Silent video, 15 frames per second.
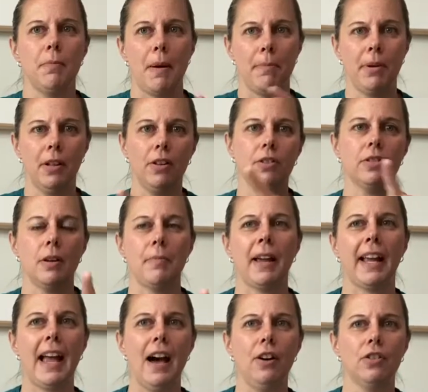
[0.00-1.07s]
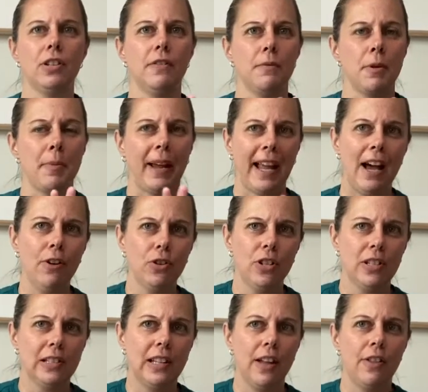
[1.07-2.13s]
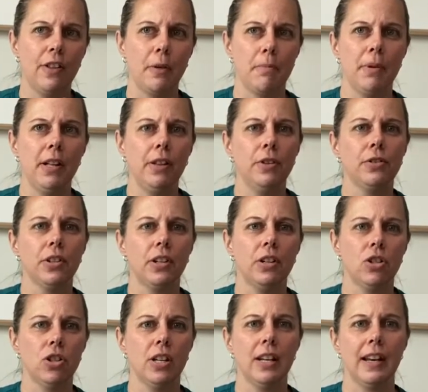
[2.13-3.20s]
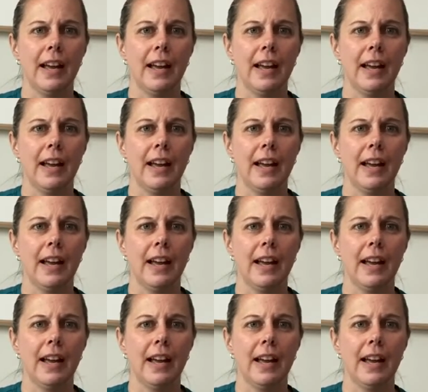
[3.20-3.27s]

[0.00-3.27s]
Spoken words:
My pillows on my couch, even though my couch is leather, the pillows are cushioned.